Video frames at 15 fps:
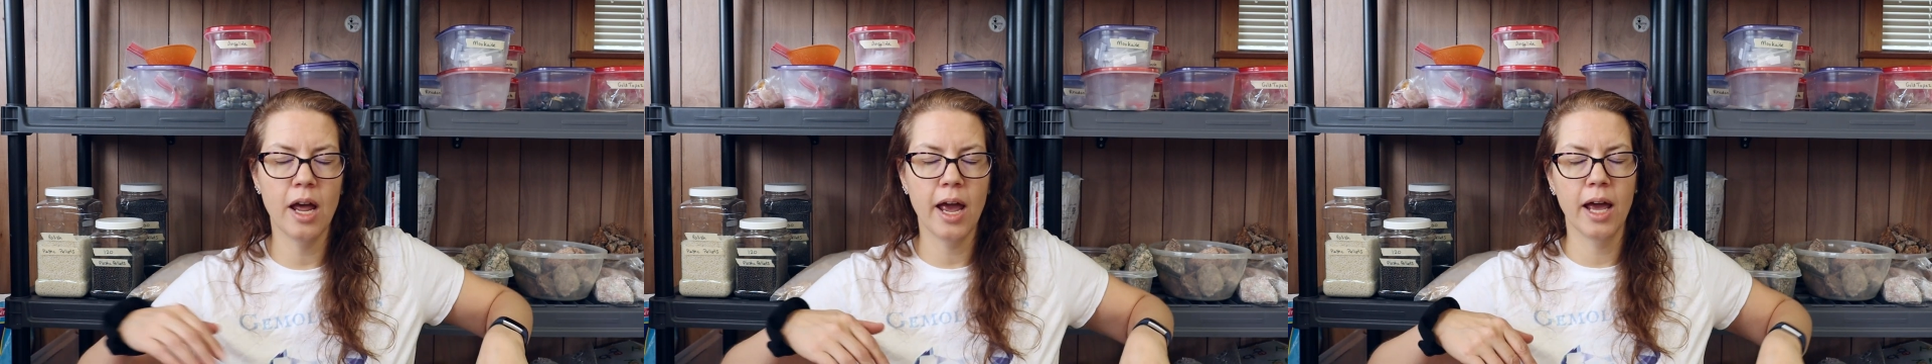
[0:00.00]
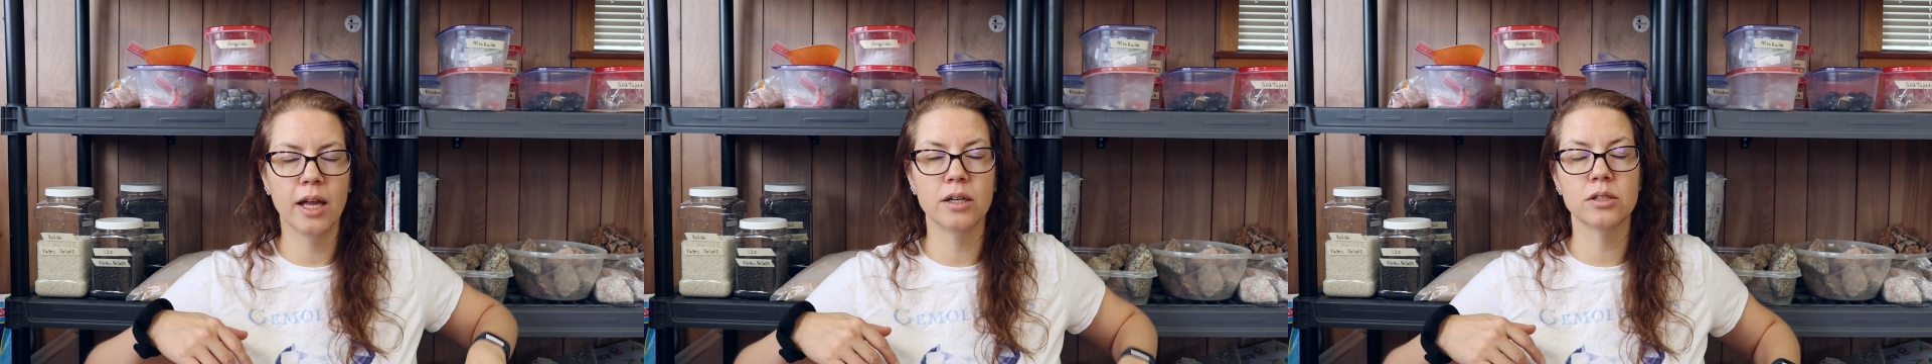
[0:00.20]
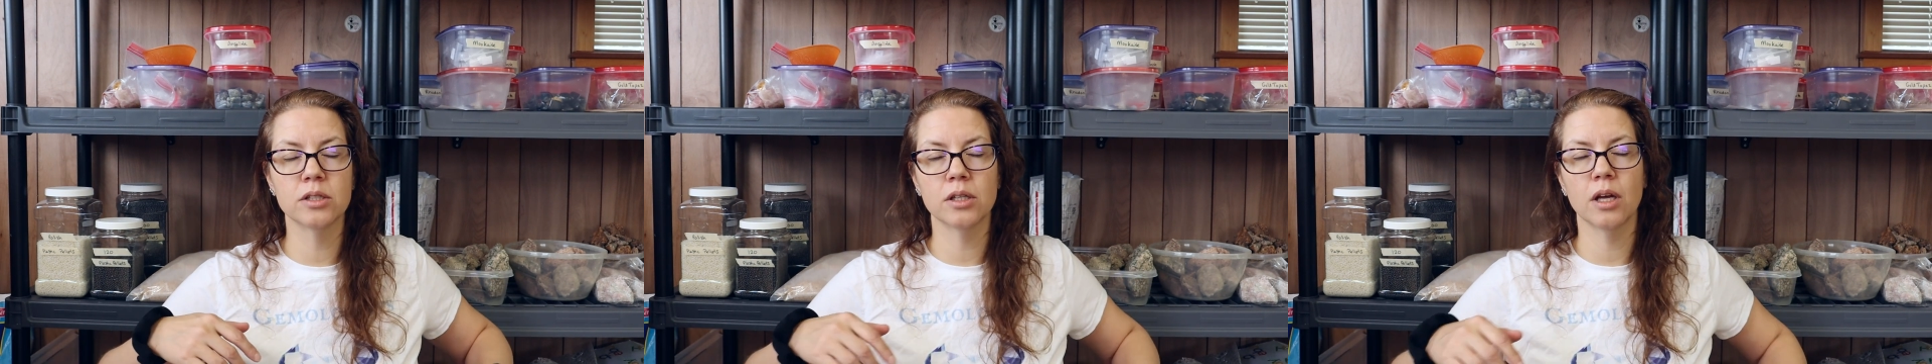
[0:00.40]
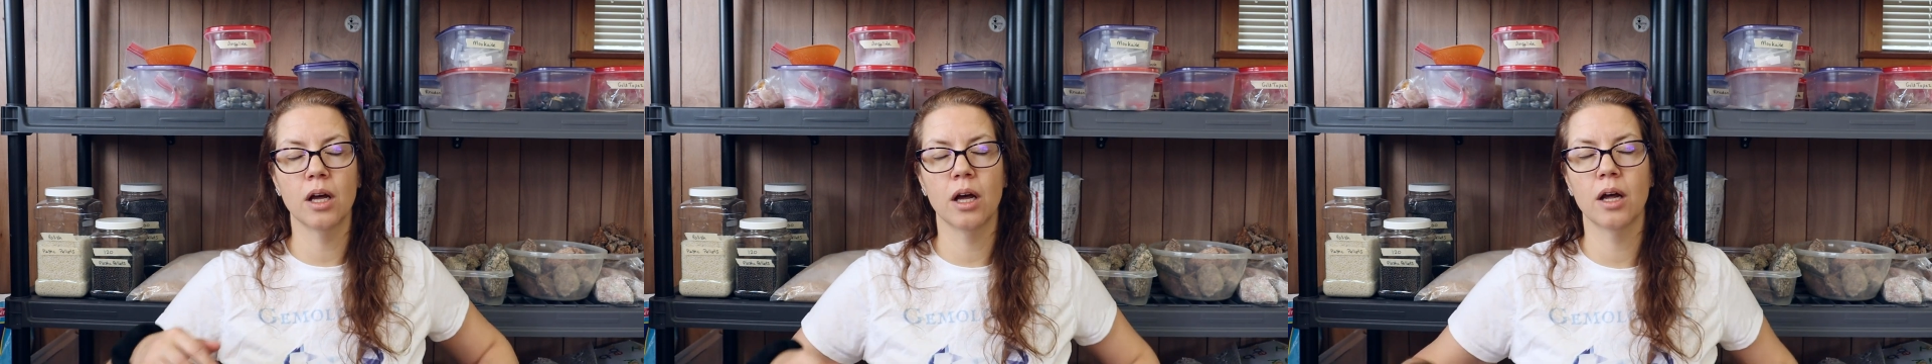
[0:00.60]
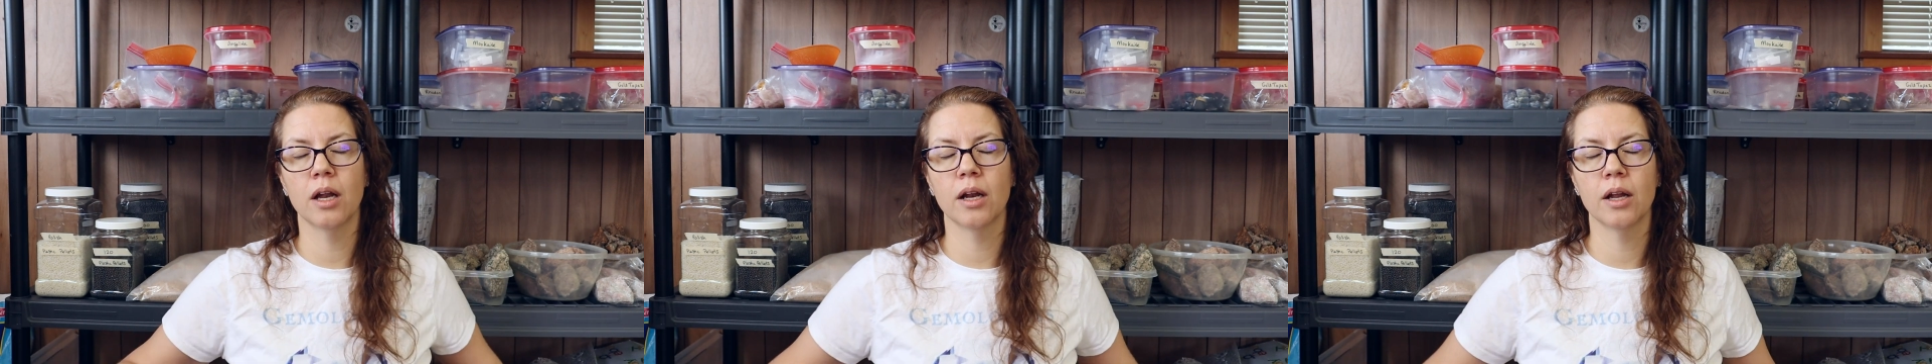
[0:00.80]
And
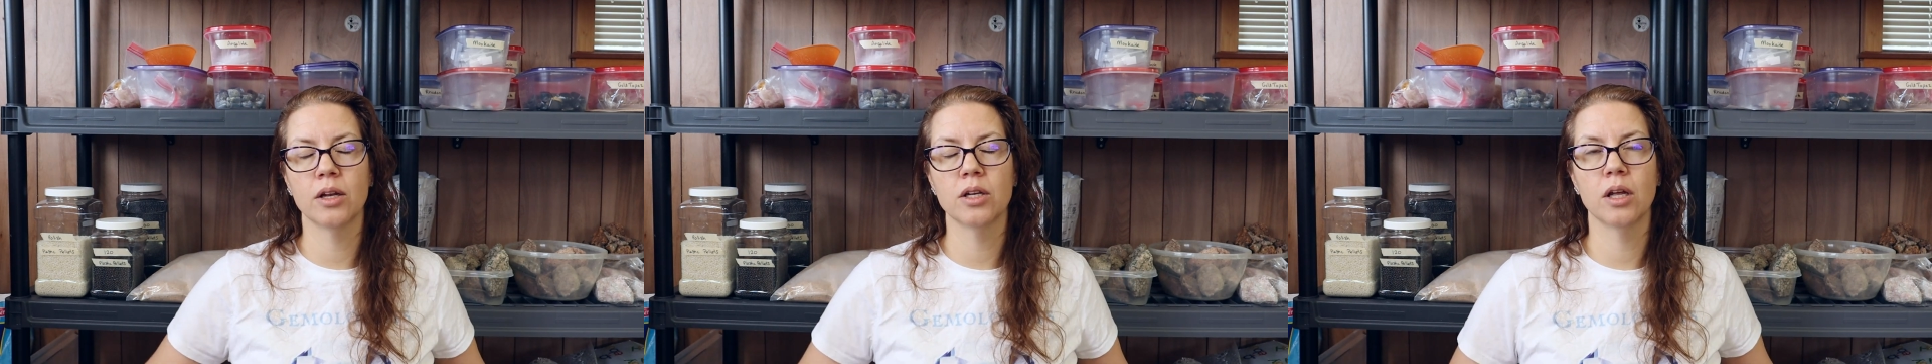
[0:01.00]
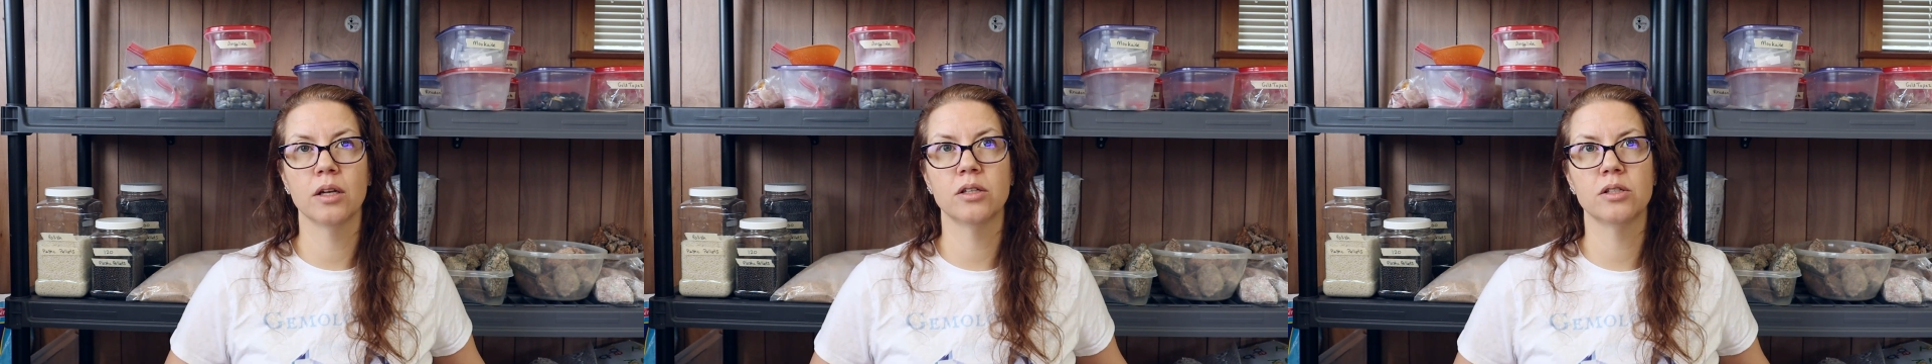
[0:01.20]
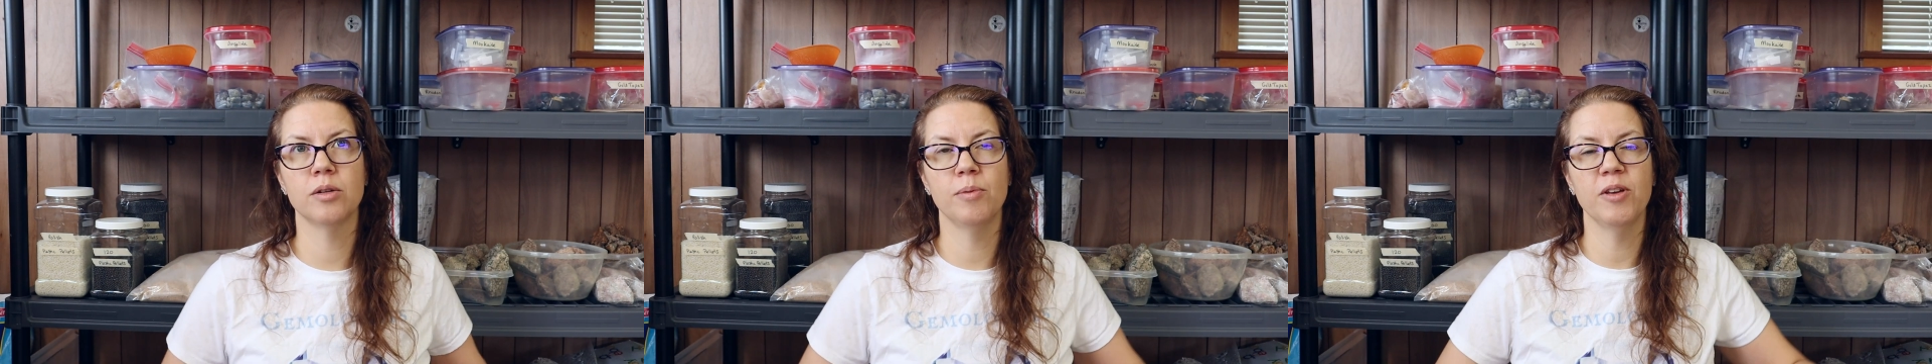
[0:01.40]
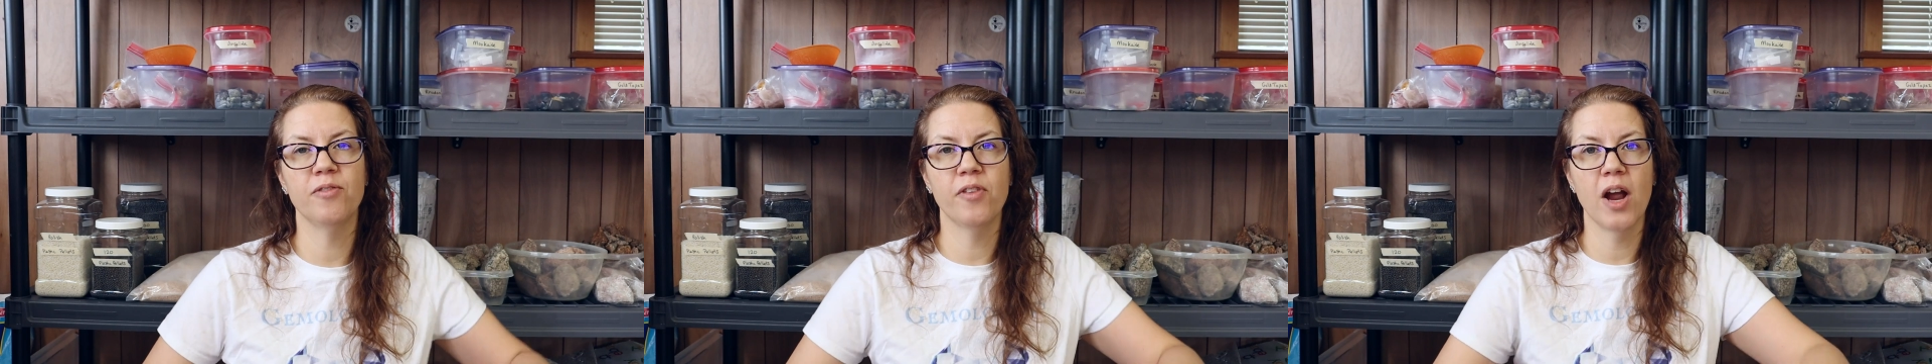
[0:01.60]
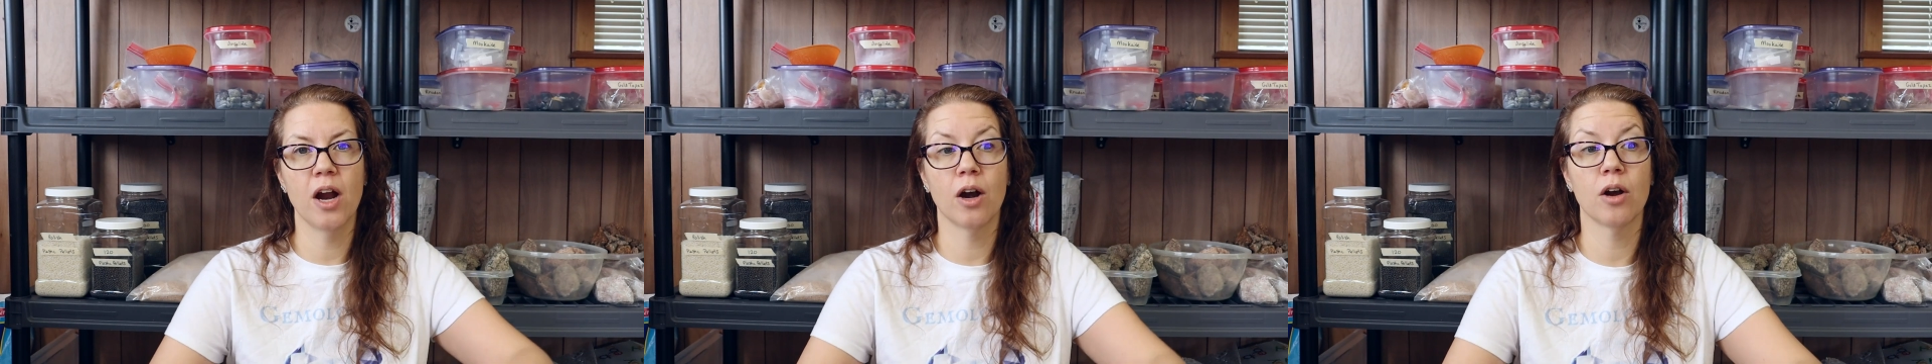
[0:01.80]
to be
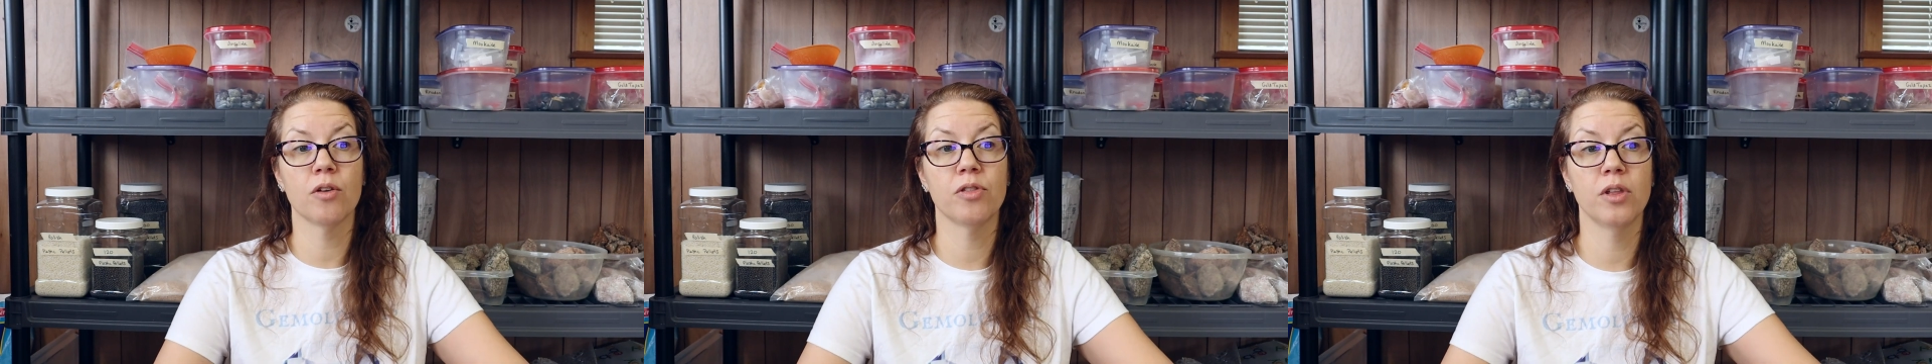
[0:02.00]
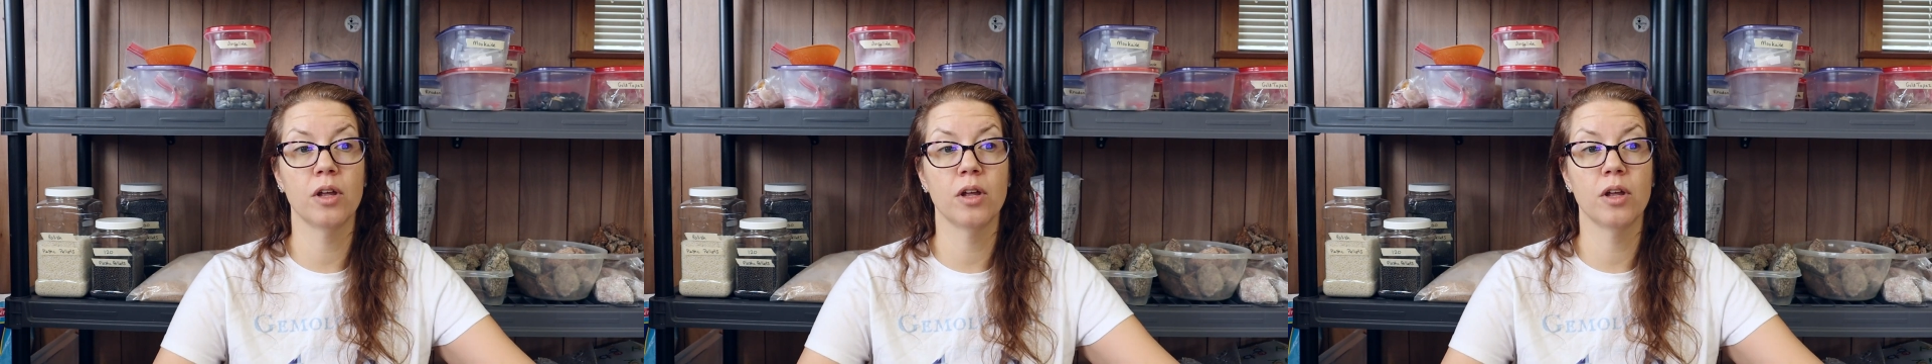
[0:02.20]
fair,